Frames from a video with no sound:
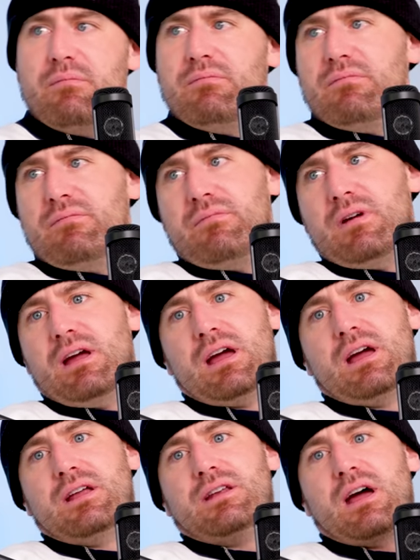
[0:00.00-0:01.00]
from them. Yeah.
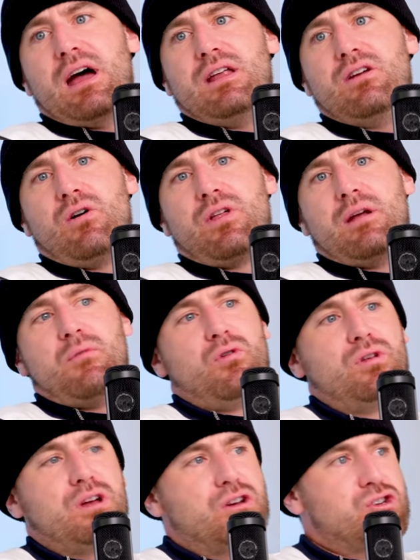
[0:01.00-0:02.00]
And I know that
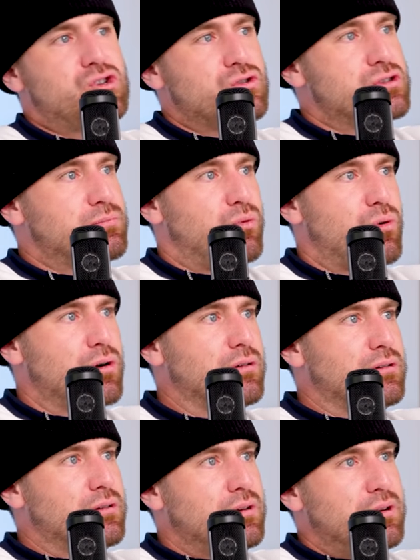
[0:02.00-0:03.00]
I'm only going to show
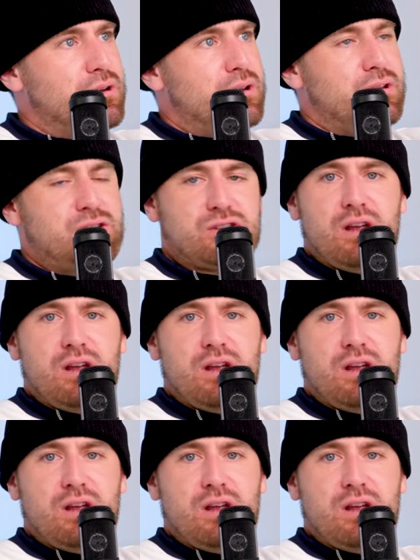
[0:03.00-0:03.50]
support. Yeah.